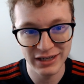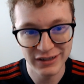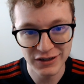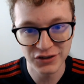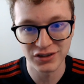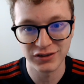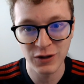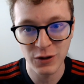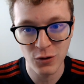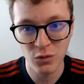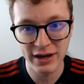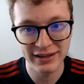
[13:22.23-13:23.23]
it is
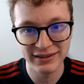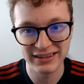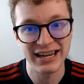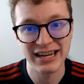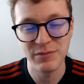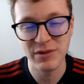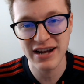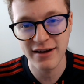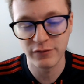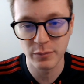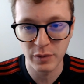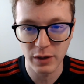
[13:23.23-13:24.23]
slow, and that can be kind
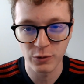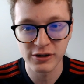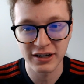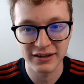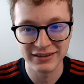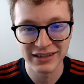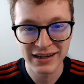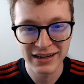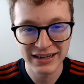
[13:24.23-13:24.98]
of a bummer because